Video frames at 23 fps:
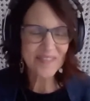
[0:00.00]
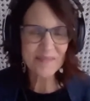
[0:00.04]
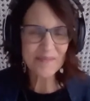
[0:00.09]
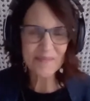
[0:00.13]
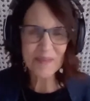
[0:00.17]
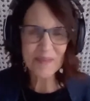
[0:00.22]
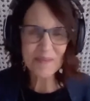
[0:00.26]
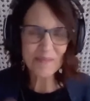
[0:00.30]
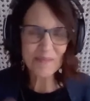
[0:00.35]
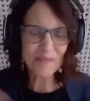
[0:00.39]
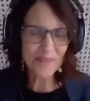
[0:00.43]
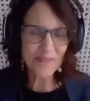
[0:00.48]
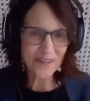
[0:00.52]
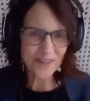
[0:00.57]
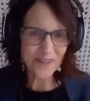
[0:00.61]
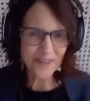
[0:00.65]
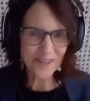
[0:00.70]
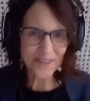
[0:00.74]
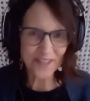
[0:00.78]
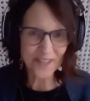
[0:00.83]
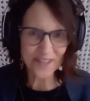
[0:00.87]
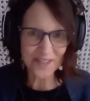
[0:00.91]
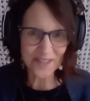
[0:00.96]
People have
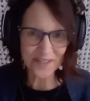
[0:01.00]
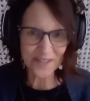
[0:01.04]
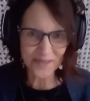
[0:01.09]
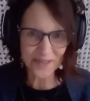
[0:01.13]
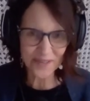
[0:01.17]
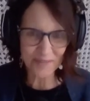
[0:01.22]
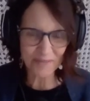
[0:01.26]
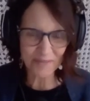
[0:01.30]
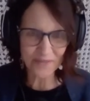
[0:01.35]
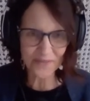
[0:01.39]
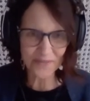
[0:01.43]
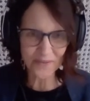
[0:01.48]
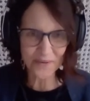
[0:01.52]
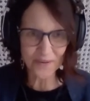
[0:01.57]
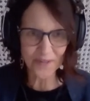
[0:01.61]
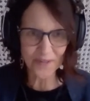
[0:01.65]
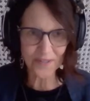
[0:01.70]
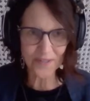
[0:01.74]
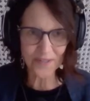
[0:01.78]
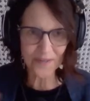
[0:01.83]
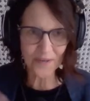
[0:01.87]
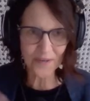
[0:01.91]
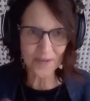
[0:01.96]
heard this story before,
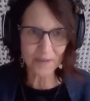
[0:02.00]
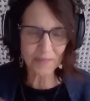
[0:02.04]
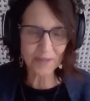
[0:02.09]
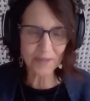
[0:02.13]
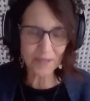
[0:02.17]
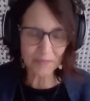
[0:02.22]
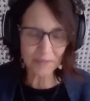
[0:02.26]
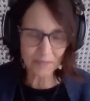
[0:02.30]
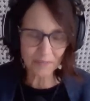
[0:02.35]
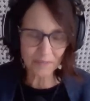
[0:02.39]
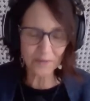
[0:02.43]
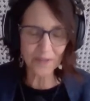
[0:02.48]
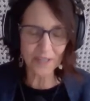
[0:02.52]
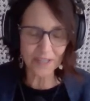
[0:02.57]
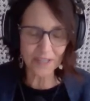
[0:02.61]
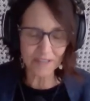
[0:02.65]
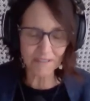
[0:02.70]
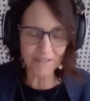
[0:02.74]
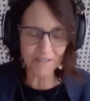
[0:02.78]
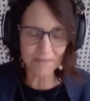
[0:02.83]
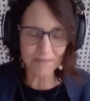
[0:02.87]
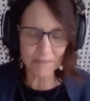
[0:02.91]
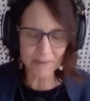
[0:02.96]
so I'll be
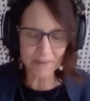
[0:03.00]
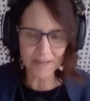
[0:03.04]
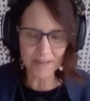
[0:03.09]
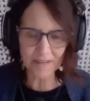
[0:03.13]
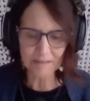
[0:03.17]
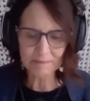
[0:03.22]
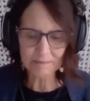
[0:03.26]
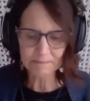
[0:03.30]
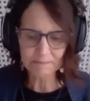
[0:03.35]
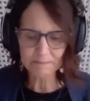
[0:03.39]
brief. But